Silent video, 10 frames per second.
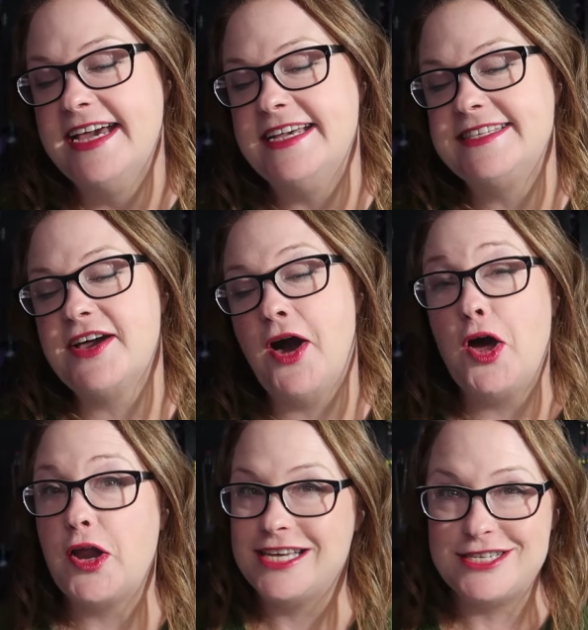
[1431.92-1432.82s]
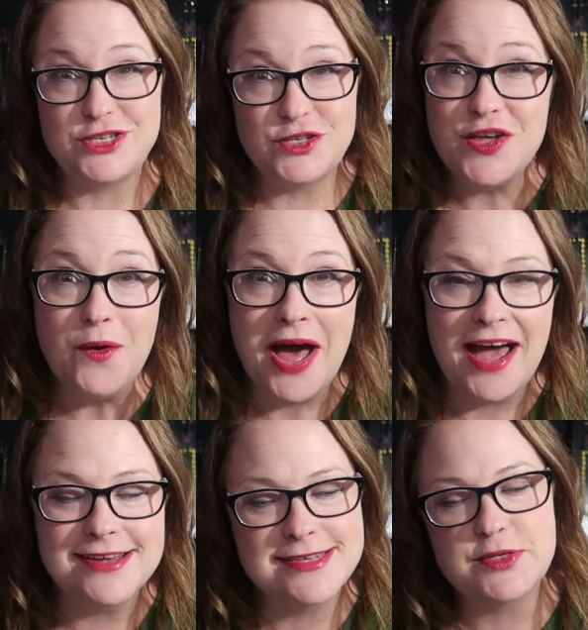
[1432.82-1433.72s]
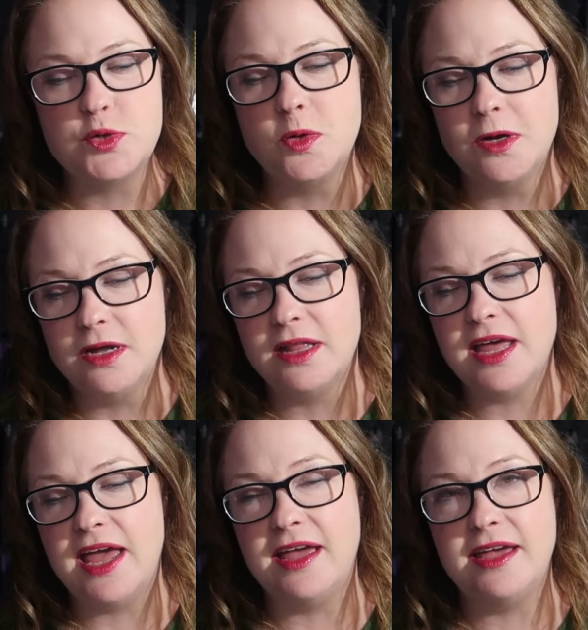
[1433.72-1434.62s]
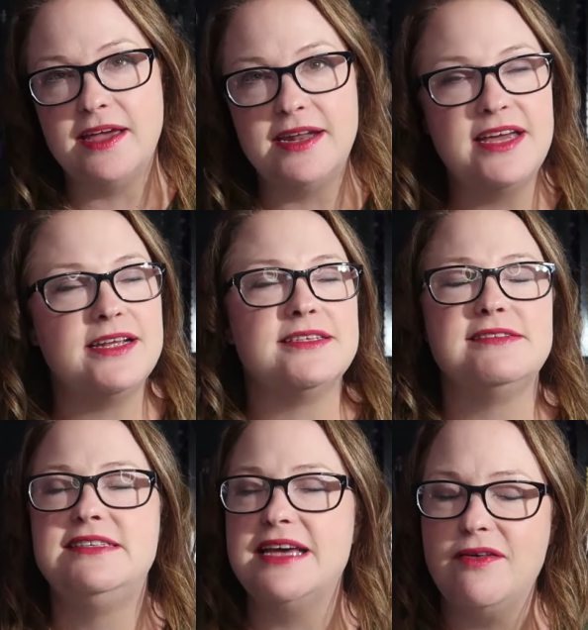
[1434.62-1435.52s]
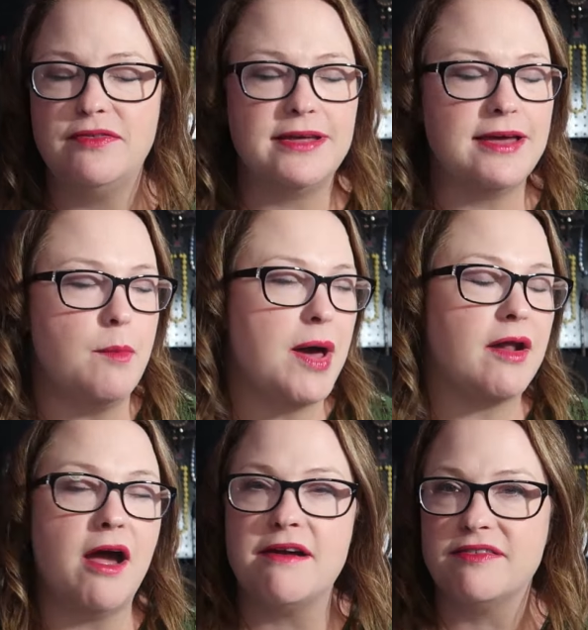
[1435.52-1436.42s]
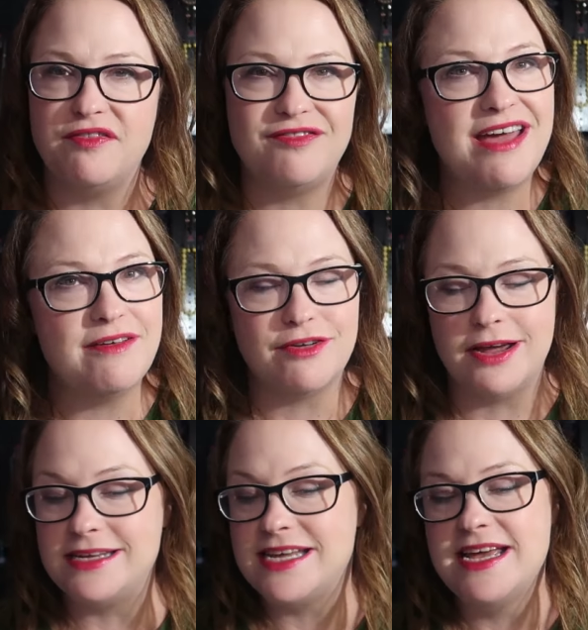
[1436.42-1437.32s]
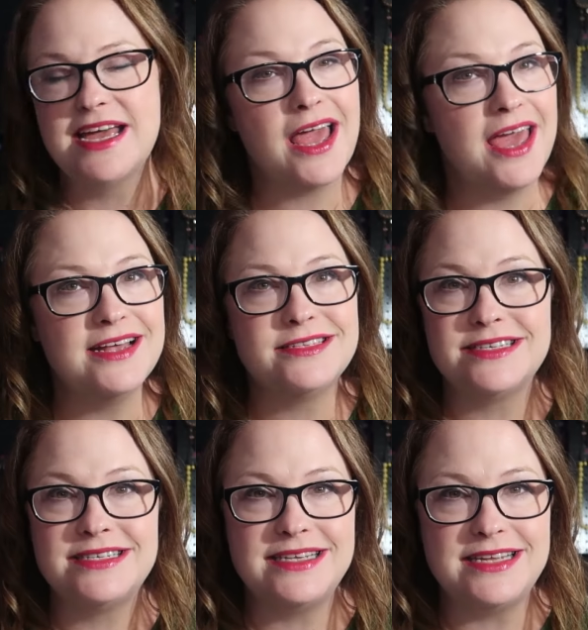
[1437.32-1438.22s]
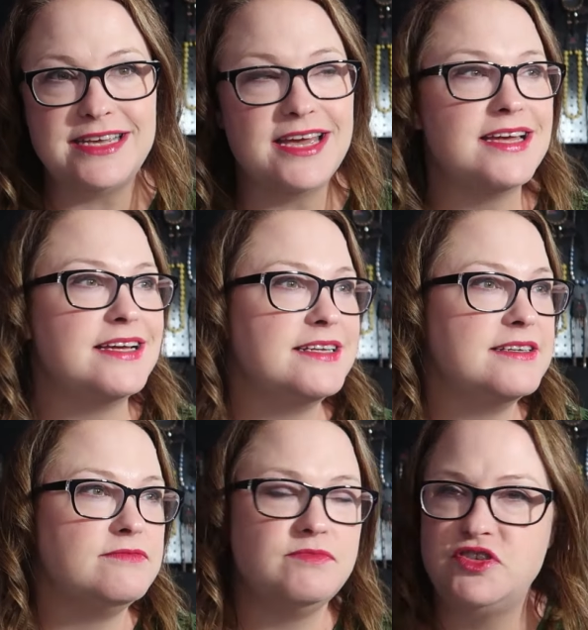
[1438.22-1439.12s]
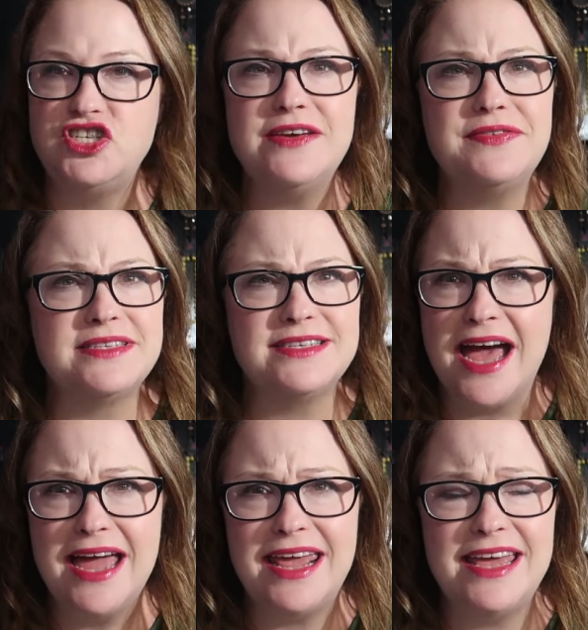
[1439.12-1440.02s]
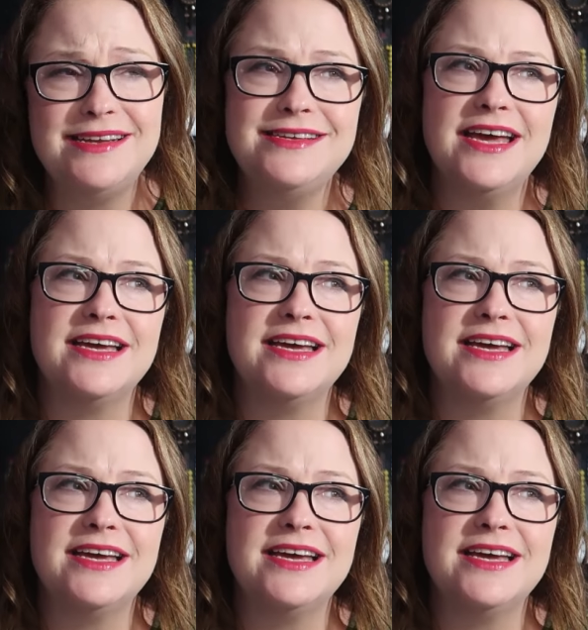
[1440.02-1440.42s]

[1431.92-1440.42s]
it's called So High School and it is definitely about our favorite Kansas City Chiefs tight end,